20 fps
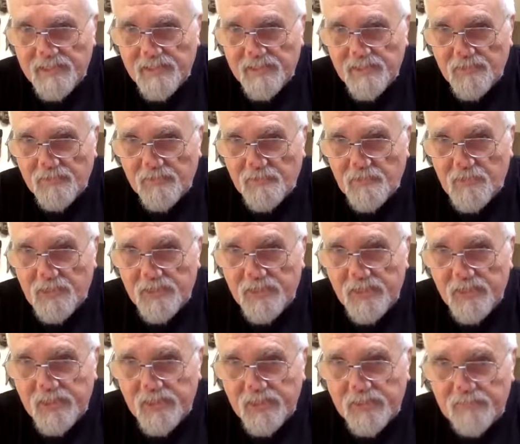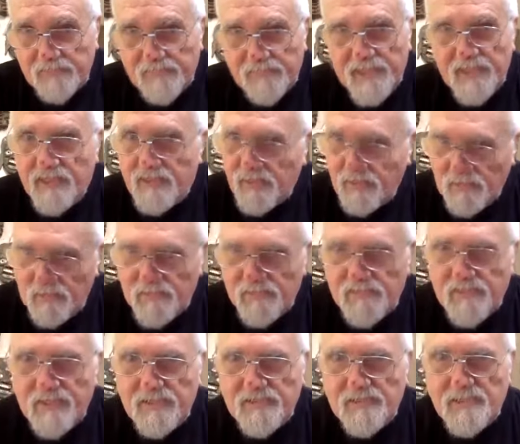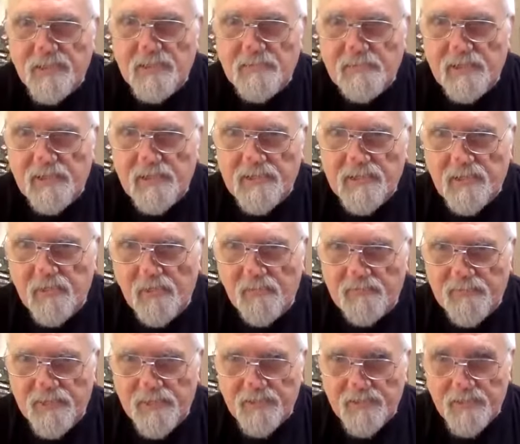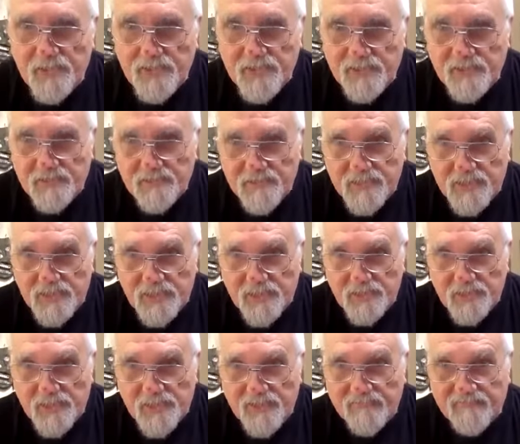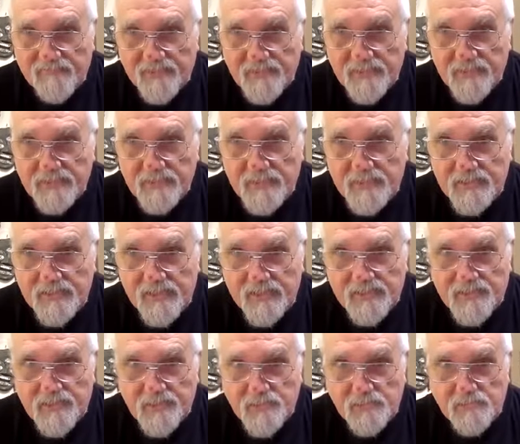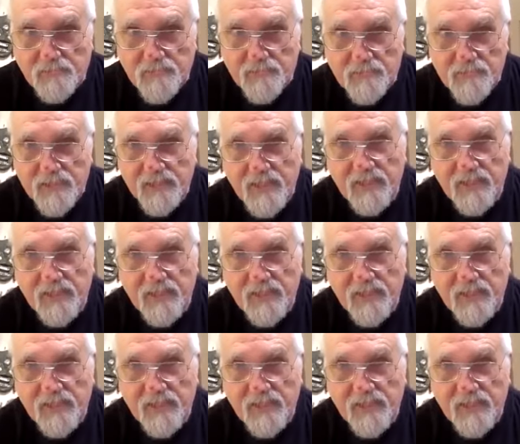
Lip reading: Derarachi. I'll learn how to spell it. Hopefully I'll see you in South Africa in October.